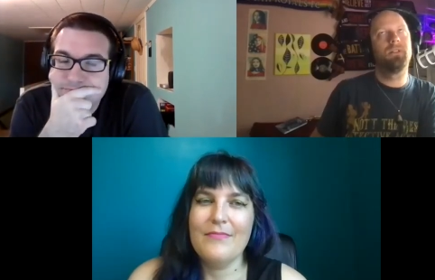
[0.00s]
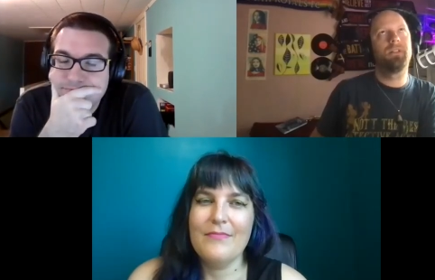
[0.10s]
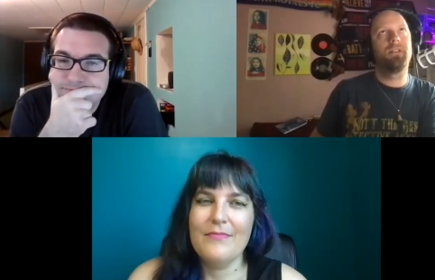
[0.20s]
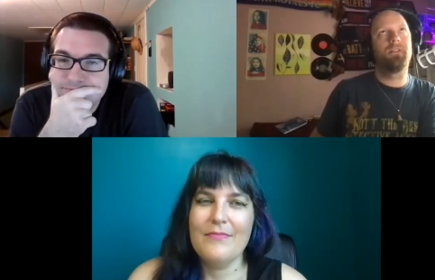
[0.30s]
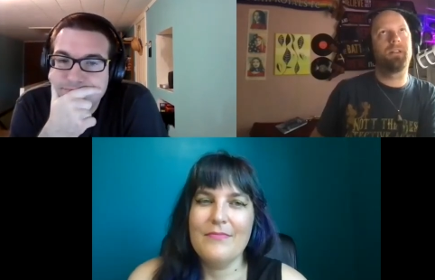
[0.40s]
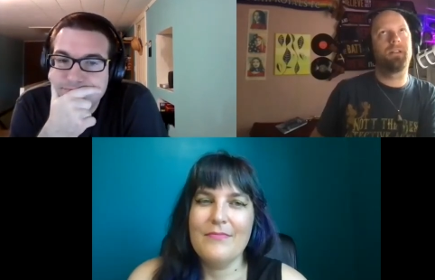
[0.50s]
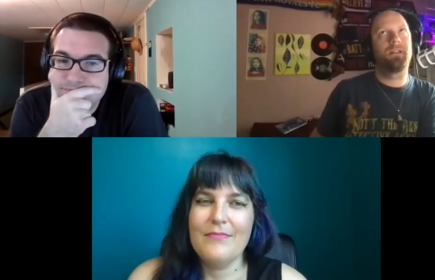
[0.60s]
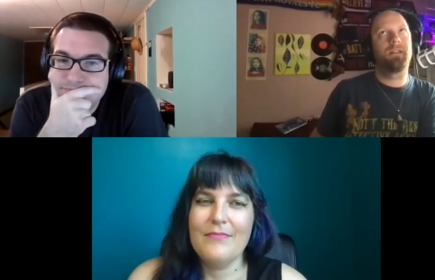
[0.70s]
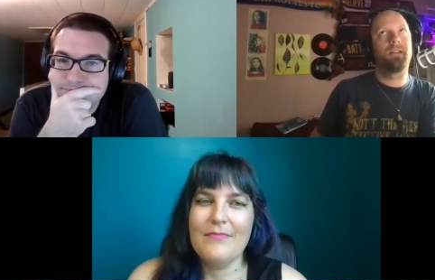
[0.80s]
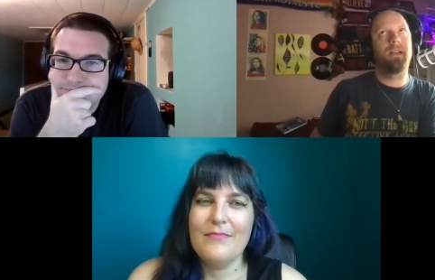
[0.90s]
Speaker 1: Tinker
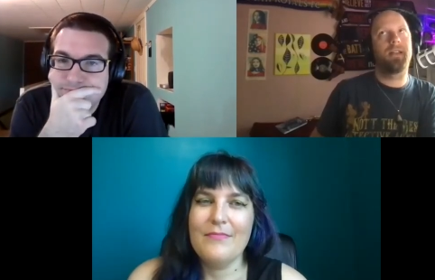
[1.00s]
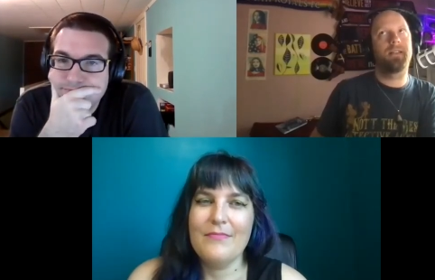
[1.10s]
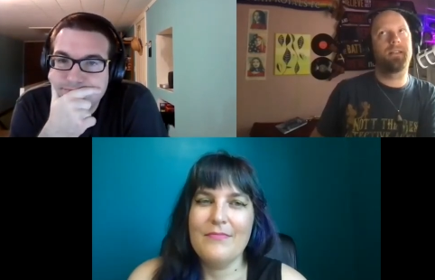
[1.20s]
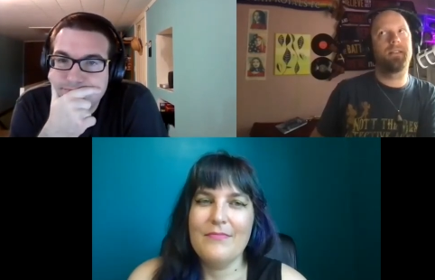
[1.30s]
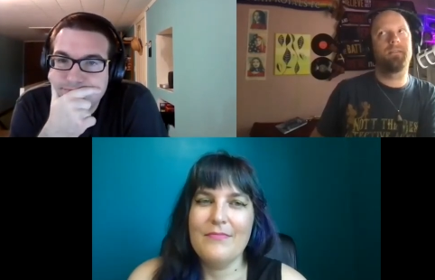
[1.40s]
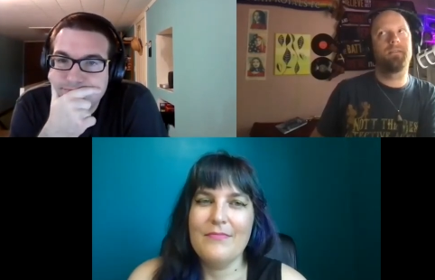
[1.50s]
Cats.